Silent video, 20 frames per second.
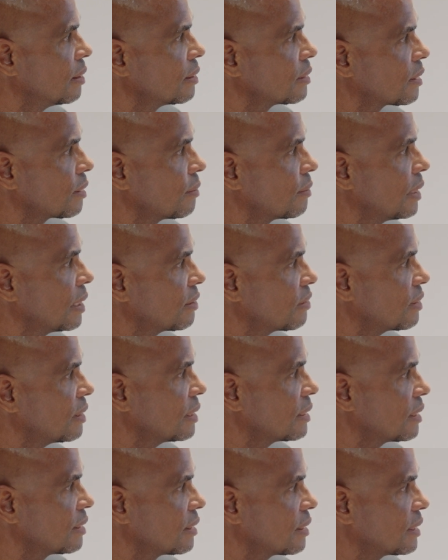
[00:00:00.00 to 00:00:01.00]
So this
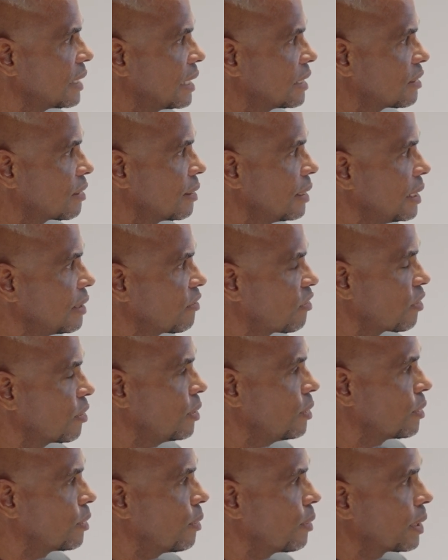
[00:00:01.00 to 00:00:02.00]
is essentially it. So
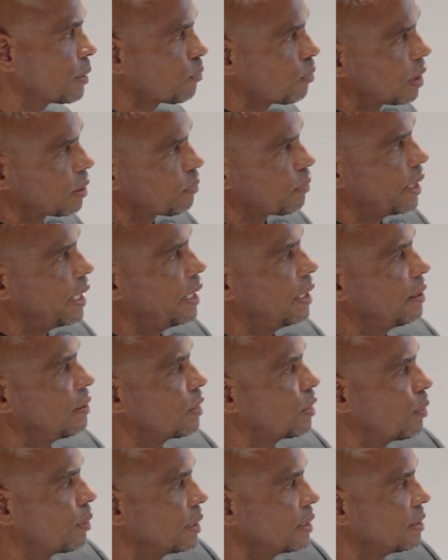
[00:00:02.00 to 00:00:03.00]
you go in one way, you
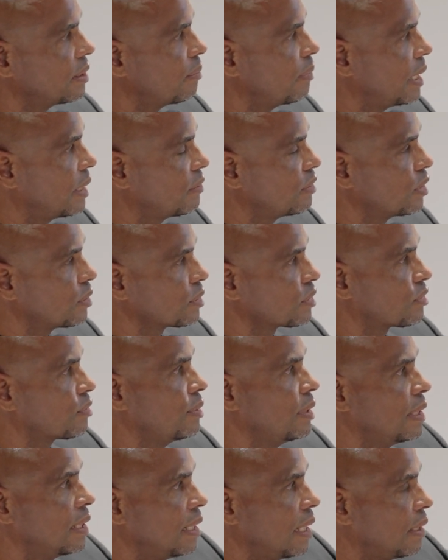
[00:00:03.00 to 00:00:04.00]
go into Ben Jones
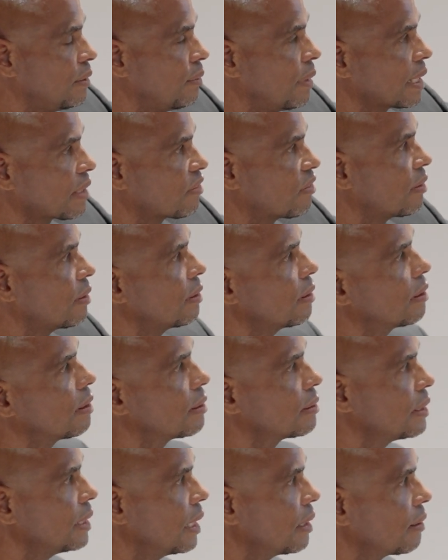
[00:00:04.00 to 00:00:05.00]
Street, and then you exit
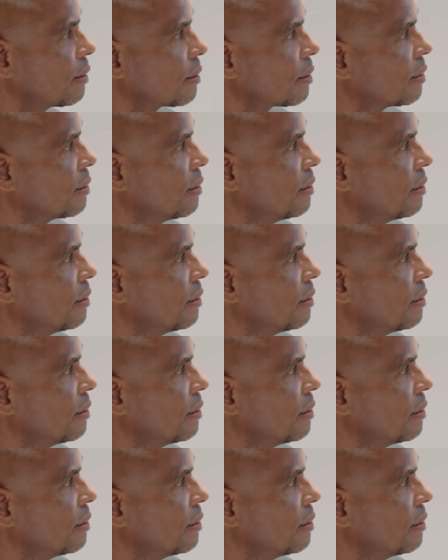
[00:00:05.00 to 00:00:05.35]
on the other.